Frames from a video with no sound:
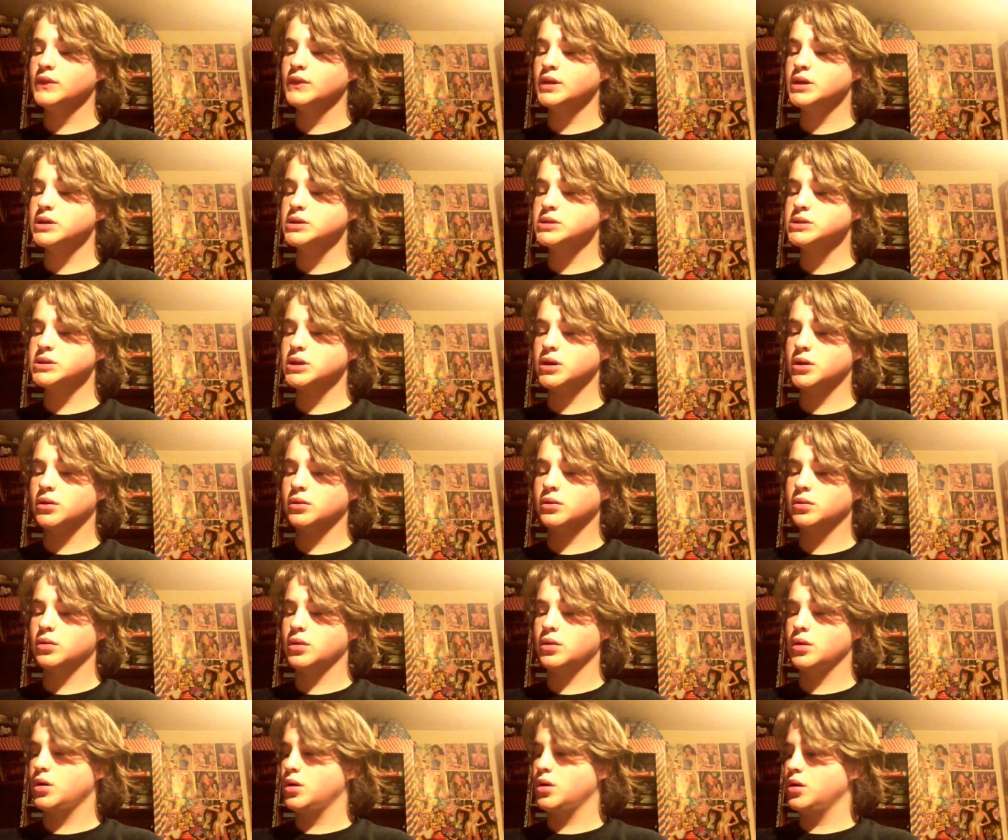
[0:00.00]
so,
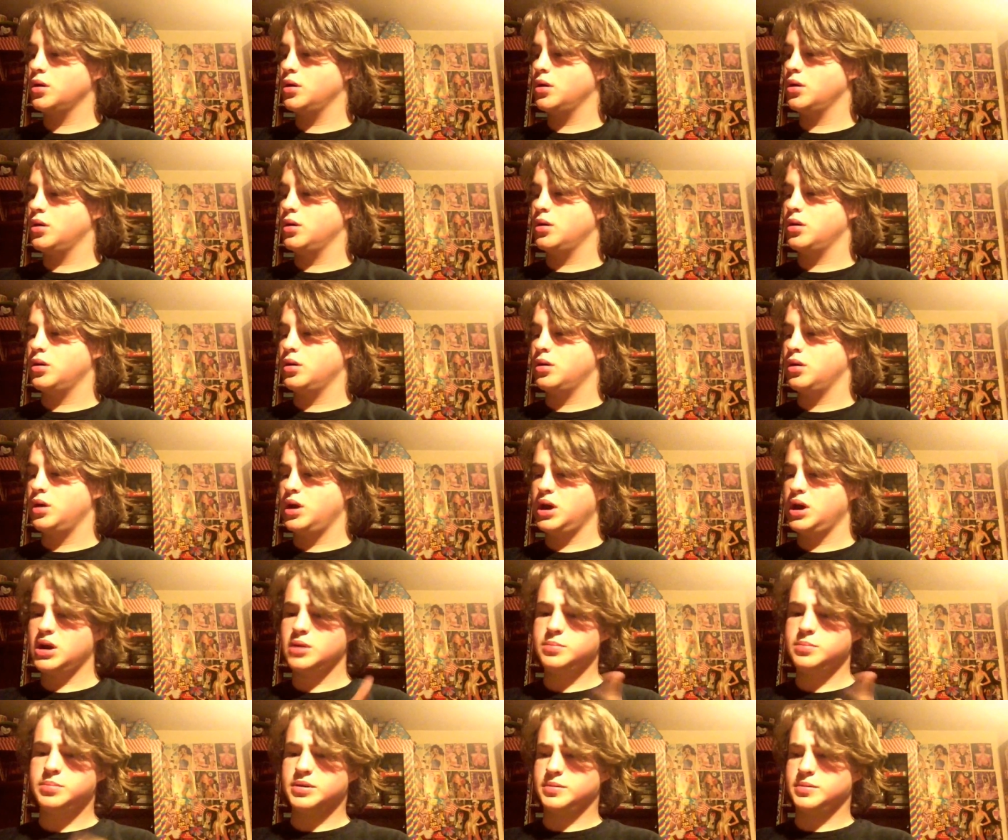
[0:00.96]
and
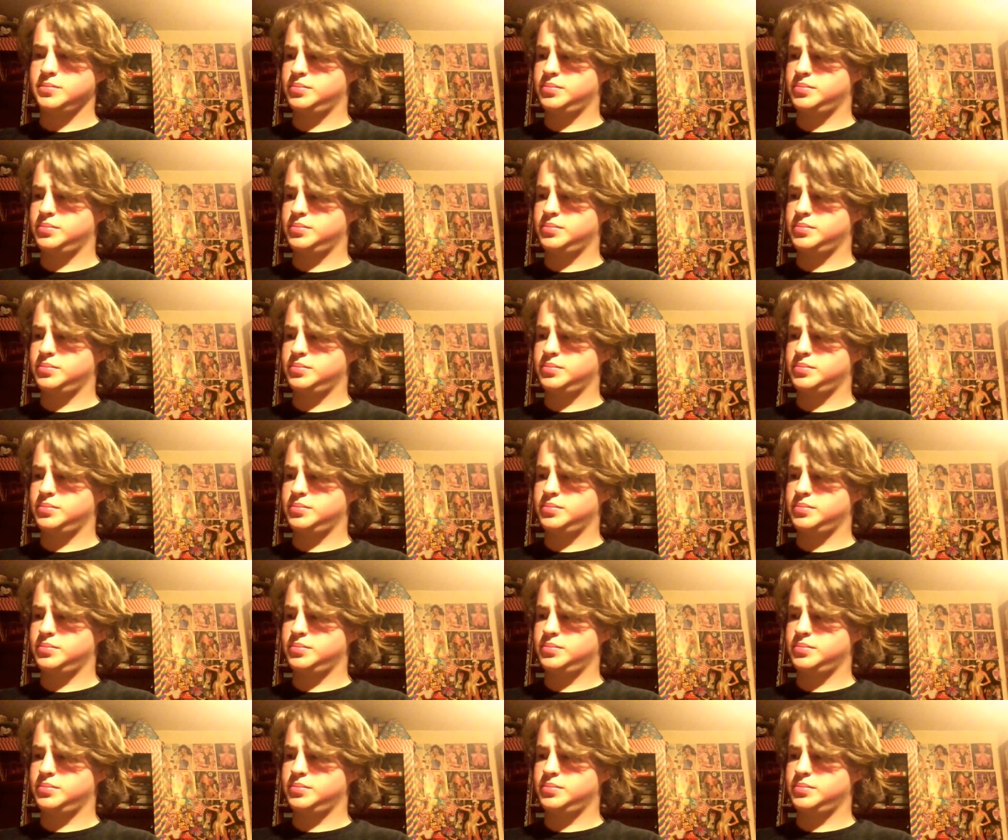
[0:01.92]
I'll put